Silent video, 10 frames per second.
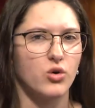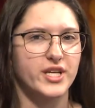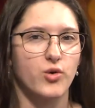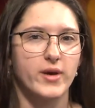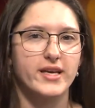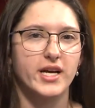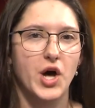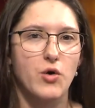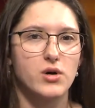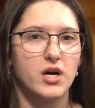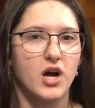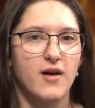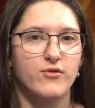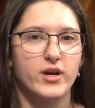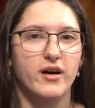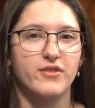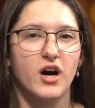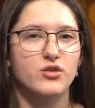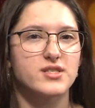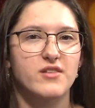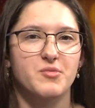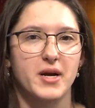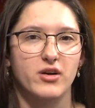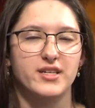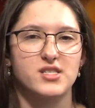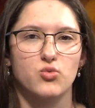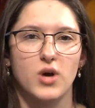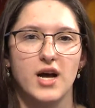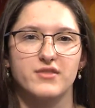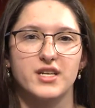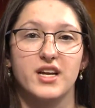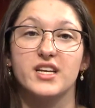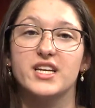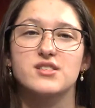Only a week ago, a convoy of hundreds of Americans arrived in an